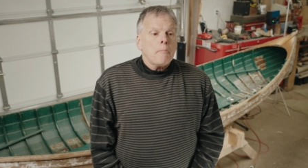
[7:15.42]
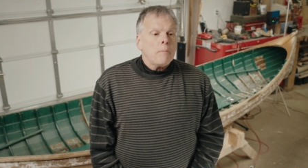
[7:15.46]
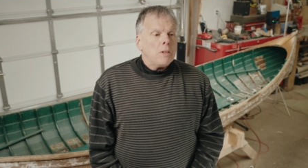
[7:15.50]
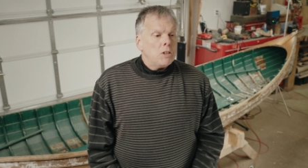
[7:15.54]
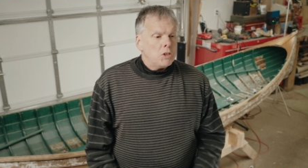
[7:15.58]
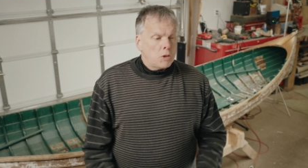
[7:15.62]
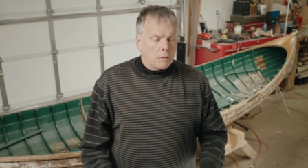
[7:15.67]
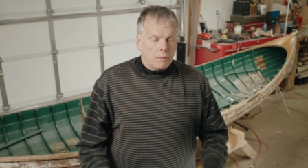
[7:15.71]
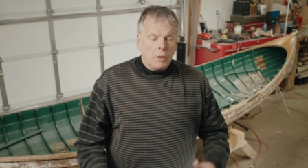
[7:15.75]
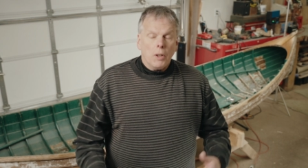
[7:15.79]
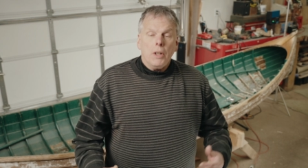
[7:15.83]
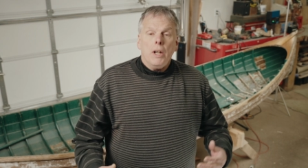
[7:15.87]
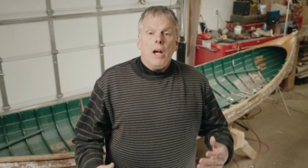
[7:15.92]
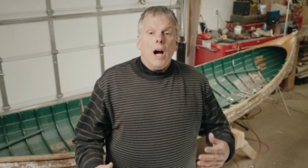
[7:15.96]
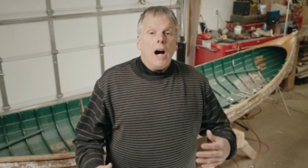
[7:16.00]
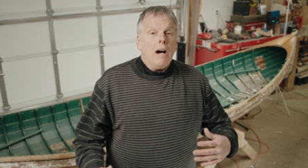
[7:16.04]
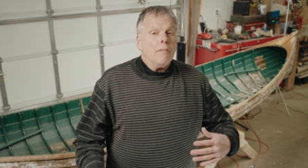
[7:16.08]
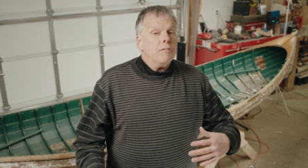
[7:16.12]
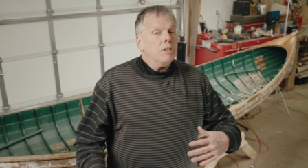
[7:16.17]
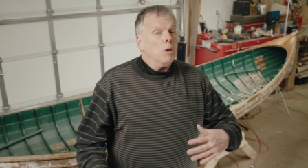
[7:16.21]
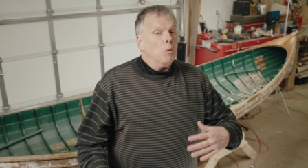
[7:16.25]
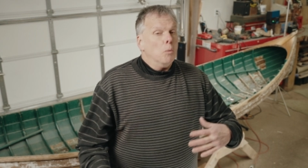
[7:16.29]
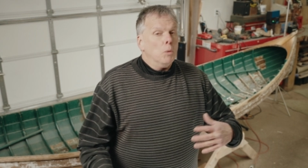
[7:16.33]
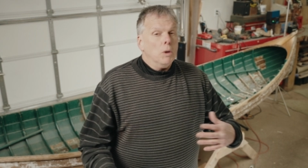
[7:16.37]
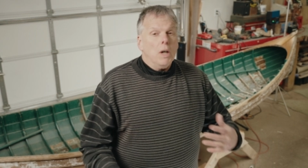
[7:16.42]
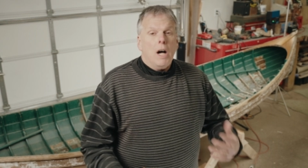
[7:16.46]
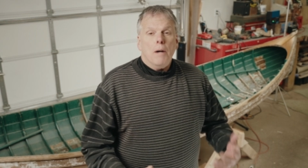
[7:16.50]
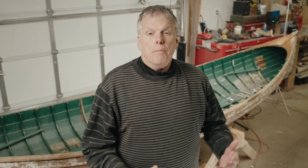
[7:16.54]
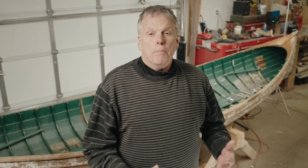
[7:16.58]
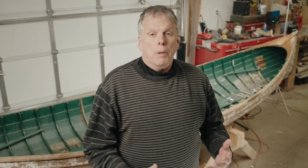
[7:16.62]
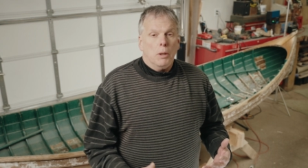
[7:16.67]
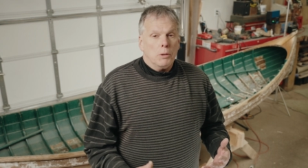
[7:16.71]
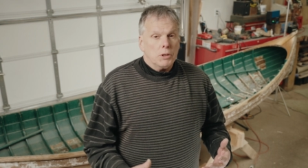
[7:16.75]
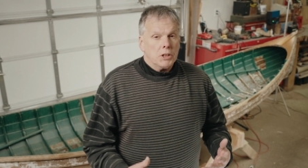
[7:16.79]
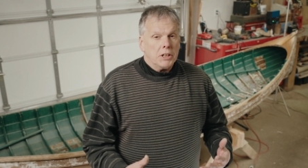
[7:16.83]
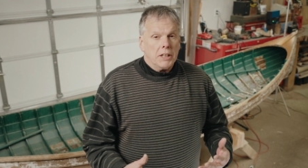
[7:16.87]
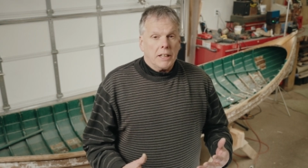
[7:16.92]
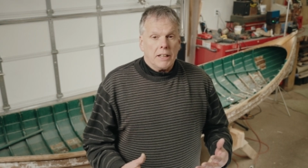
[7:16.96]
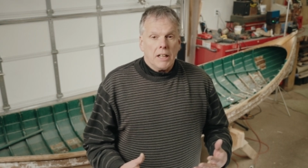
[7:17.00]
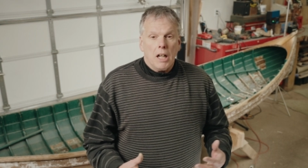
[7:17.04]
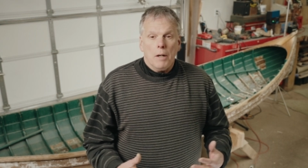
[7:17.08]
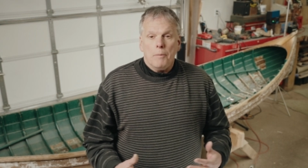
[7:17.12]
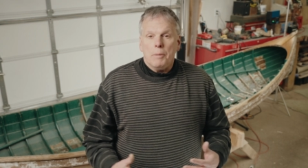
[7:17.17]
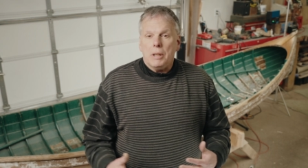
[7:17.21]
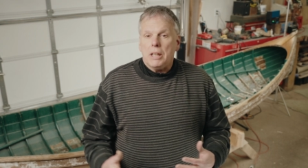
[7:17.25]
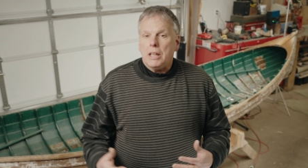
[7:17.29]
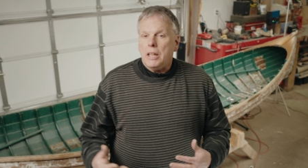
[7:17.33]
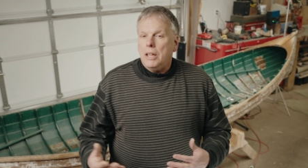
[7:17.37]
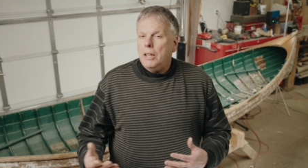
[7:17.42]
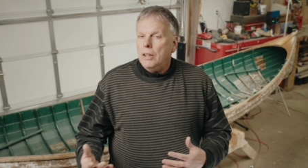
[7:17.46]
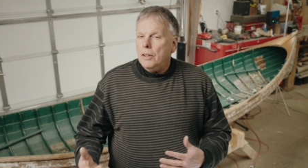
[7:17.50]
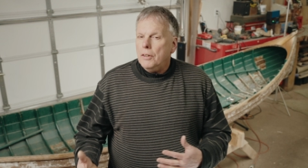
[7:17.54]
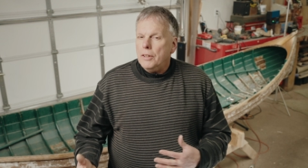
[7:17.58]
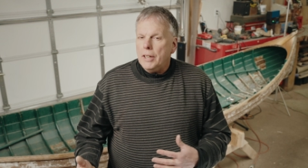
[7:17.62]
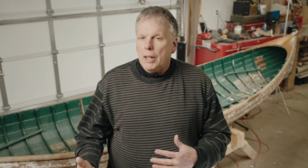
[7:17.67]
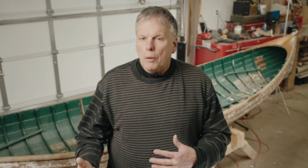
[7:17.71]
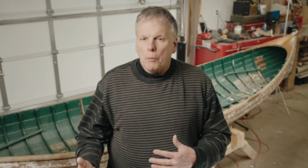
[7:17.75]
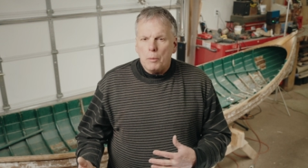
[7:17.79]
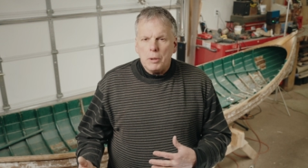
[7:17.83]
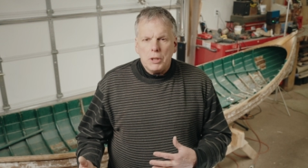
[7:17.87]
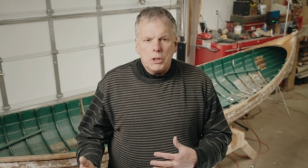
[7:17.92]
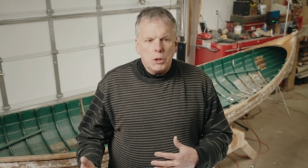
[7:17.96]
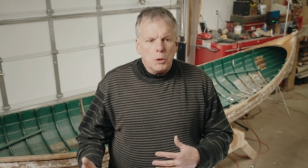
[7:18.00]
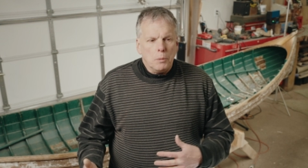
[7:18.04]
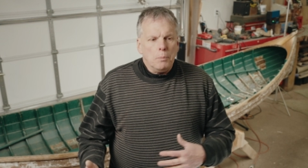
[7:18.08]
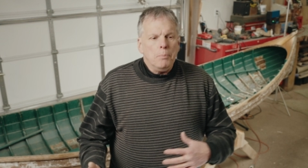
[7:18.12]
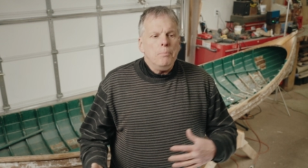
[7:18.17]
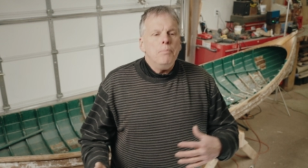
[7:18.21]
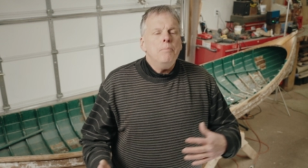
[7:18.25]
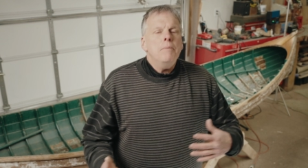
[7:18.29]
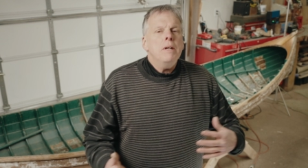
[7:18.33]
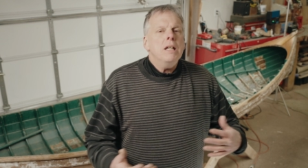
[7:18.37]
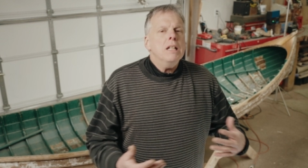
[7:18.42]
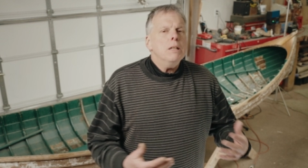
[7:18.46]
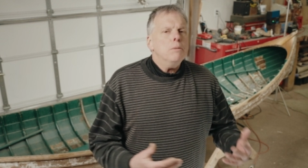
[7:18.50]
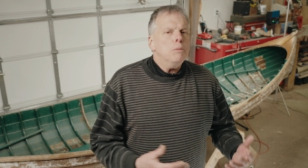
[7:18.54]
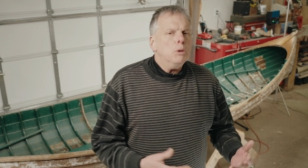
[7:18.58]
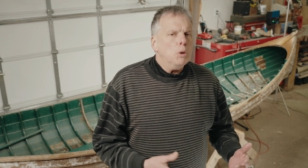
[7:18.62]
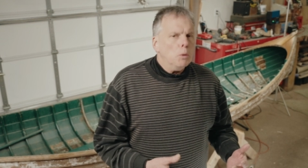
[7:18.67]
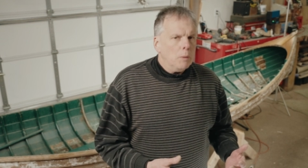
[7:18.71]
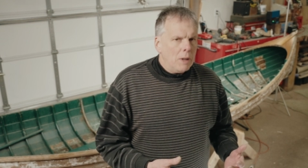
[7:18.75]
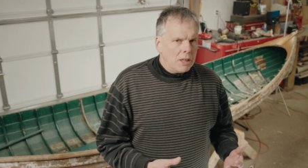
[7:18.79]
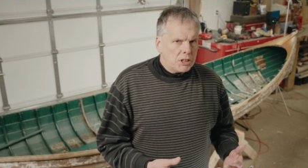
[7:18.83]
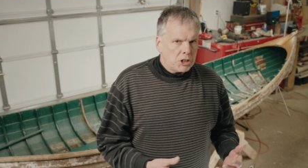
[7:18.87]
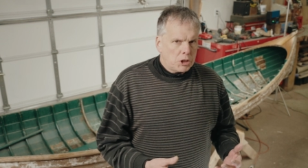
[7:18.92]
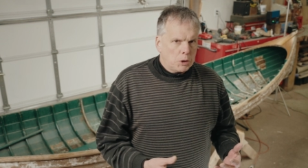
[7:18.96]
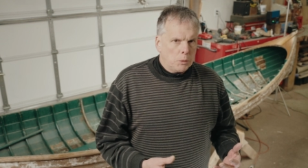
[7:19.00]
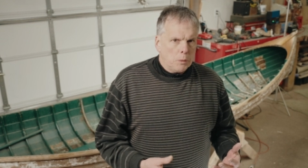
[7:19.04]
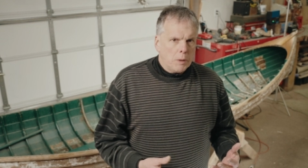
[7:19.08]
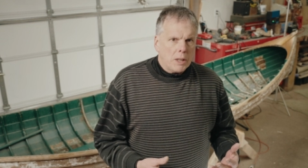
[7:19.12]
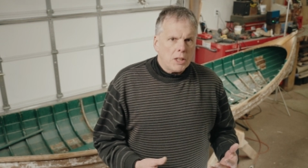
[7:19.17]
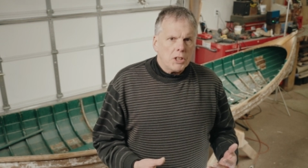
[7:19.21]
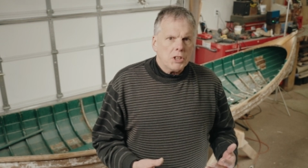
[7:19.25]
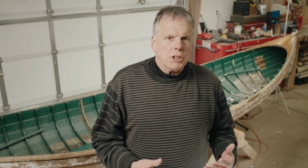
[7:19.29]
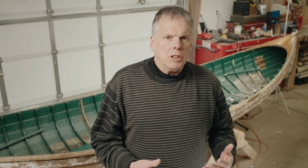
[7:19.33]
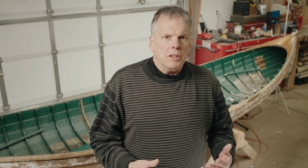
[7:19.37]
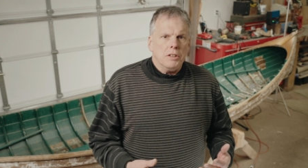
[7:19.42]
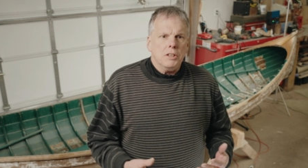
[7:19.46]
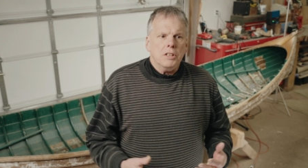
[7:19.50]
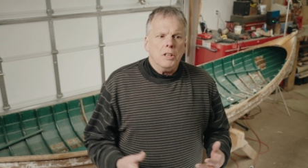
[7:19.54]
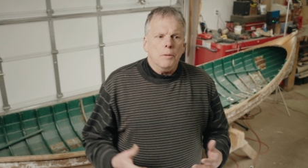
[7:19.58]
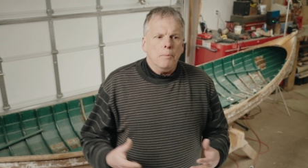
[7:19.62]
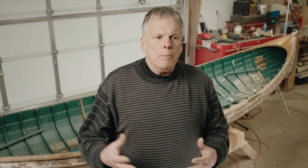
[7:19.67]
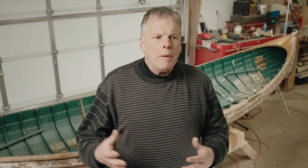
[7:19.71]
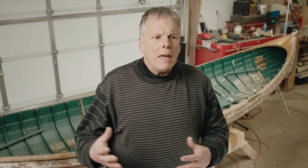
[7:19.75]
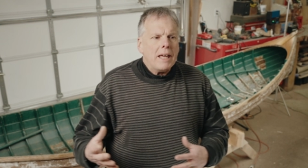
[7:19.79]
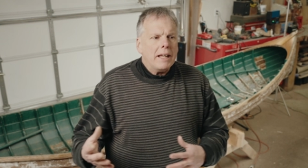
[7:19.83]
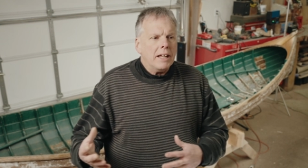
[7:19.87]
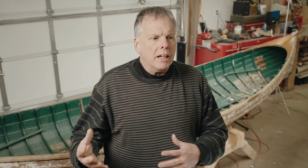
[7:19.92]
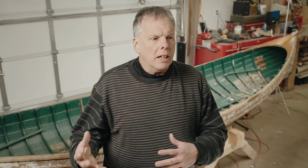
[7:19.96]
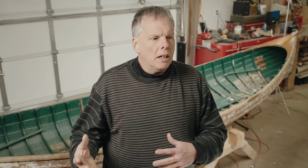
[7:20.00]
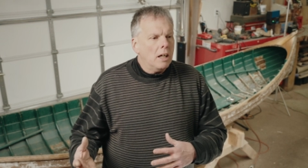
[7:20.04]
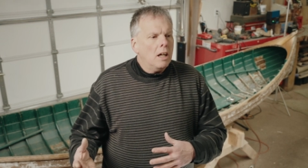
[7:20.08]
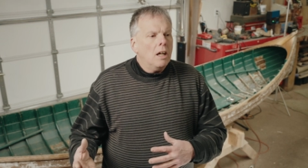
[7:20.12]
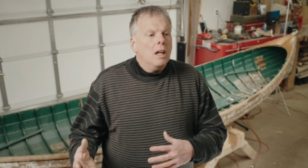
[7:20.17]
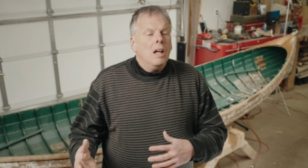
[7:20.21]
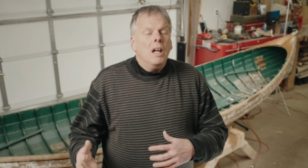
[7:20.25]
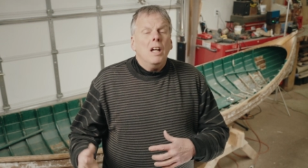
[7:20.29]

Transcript: So very often we'll have boats that come in here that we do minimal restoration to make it